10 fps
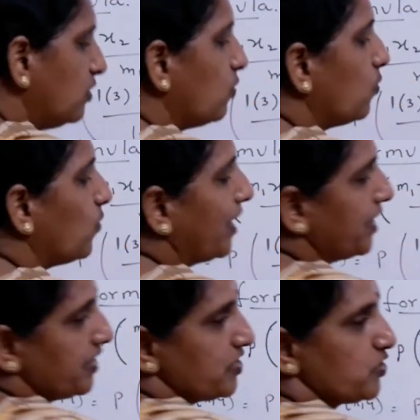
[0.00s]

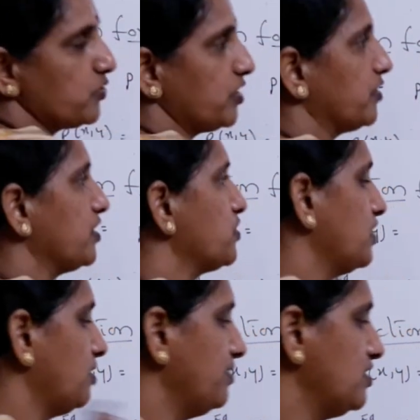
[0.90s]
1:2 ratio.
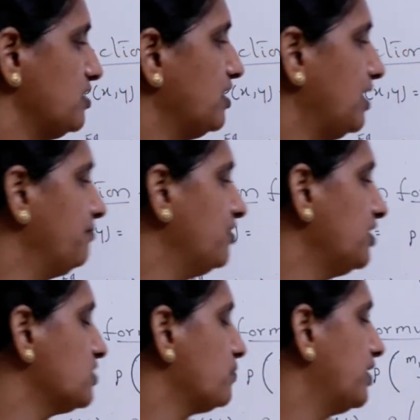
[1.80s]
That means here M1
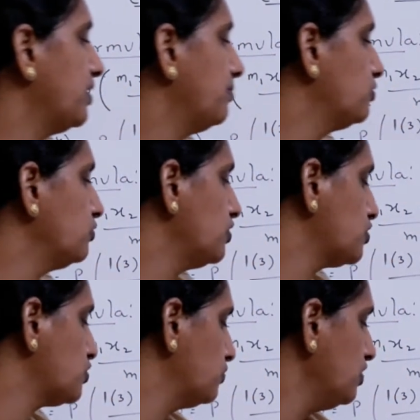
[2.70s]
is 1, M2
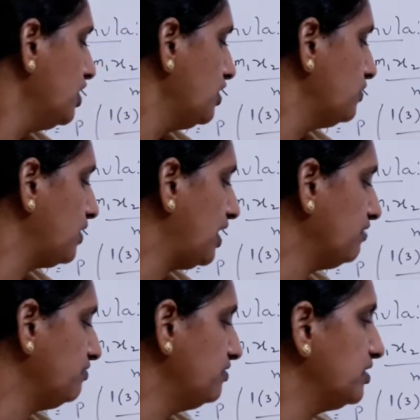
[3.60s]
is 2. You
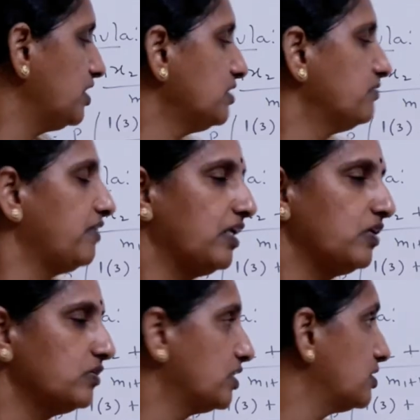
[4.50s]
have these
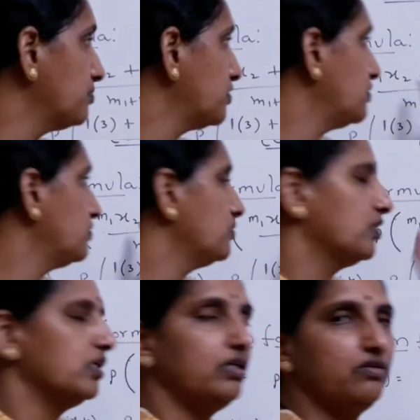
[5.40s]
values and substitute
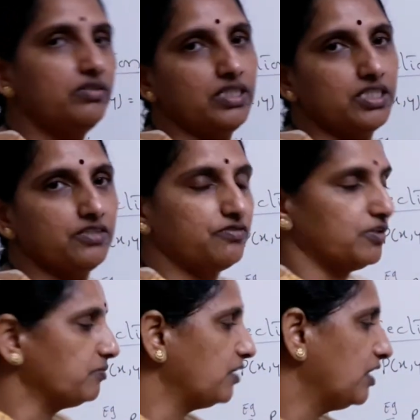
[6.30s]
in the section
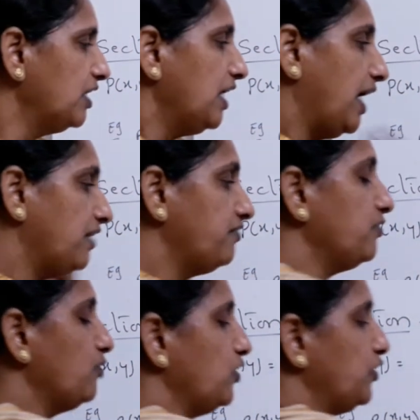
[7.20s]
formula. And if you
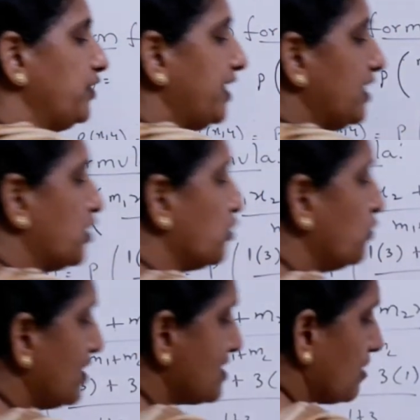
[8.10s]
want to take Q
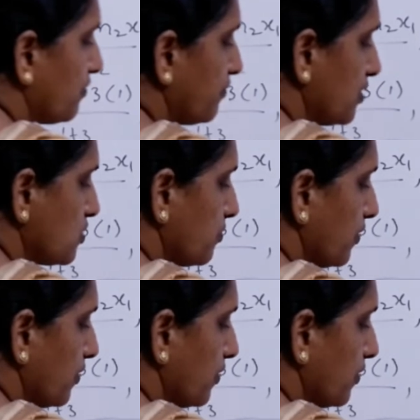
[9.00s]
as the reference